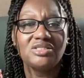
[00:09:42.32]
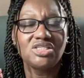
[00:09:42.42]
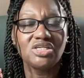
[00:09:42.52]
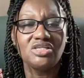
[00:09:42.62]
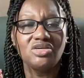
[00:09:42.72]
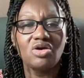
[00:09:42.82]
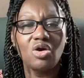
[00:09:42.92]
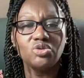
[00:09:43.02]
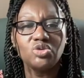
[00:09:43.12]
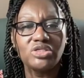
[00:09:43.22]
till you
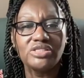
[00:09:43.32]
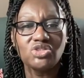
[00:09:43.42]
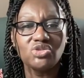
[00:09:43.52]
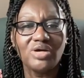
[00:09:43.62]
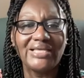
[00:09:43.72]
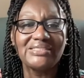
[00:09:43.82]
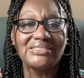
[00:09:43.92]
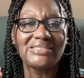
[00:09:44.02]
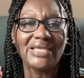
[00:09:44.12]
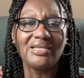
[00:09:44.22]
go into a
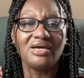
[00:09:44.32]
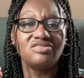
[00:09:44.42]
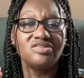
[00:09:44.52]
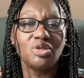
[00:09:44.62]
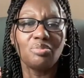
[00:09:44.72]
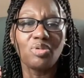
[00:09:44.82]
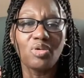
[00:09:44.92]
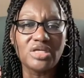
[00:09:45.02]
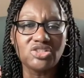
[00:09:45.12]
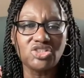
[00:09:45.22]
state of
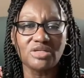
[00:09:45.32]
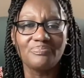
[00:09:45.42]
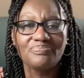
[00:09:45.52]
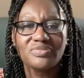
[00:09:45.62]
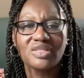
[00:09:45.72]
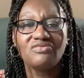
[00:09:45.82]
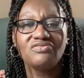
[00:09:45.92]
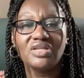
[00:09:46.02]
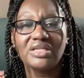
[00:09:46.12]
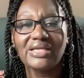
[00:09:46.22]
depression,
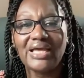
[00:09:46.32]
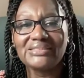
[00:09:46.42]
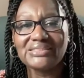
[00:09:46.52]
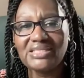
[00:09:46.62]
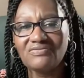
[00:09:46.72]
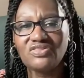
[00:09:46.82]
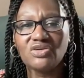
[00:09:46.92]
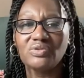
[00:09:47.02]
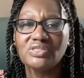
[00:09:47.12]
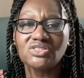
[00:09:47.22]
feeling as if
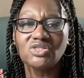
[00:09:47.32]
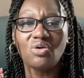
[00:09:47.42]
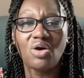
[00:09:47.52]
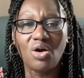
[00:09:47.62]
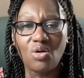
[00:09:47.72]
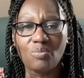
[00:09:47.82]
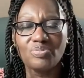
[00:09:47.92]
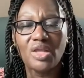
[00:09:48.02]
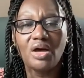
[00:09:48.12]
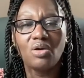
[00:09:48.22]
there is no hope.
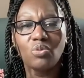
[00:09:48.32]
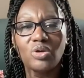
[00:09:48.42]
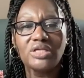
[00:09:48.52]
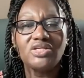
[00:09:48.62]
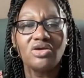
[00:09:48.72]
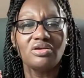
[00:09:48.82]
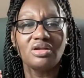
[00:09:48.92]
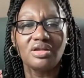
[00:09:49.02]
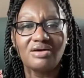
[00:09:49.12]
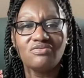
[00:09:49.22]
Would your
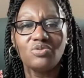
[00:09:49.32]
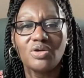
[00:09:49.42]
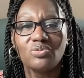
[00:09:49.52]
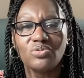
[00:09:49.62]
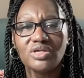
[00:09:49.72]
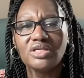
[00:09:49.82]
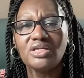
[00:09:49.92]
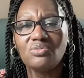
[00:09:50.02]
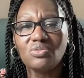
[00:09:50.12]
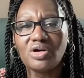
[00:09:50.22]
loved one
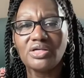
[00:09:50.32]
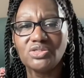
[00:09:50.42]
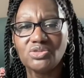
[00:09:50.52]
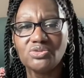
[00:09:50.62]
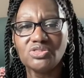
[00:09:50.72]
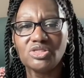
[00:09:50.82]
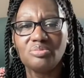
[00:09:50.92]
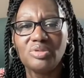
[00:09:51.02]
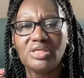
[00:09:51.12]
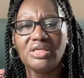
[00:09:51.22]
really want you to
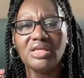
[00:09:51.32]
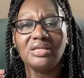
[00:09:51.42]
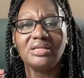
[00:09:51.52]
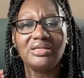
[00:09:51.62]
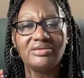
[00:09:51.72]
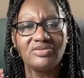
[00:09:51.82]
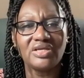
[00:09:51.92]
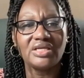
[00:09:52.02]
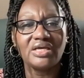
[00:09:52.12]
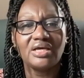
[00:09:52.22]
be
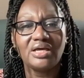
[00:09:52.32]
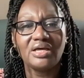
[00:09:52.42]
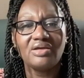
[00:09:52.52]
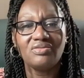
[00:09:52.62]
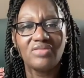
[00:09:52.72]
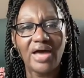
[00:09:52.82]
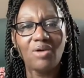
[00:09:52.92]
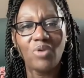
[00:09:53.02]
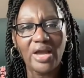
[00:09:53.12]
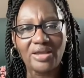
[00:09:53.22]
living
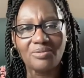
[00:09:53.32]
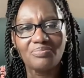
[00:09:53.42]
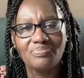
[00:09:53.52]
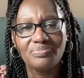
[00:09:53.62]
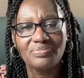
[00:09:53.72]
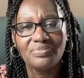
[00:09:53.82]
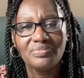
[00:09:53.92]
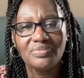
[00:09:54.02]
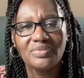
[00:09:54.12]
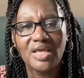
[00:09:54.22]
that way?
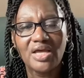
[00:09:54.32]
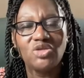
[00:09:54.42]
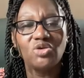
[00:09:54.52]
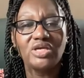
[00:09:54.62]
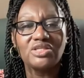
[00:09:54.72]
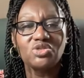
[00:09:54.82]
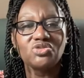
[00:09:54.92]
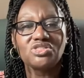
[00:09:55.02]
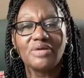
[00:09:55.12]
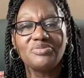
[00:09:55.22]
You can
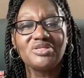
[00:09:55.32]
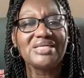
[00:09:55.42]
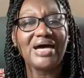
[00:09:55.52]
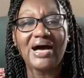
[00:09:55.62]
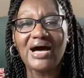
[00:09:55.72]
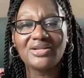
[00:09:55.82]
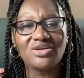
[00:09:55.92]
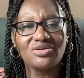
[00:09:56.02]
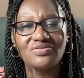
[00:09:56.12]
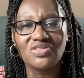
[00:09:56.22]
do something to
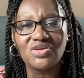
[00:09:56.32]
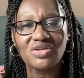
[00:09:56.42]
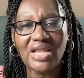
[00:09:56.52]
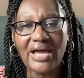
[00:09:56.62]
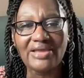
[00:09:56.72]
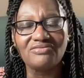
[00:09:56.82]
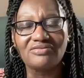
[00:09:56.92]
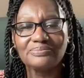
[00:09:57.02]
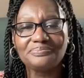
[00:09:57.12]
honor their life.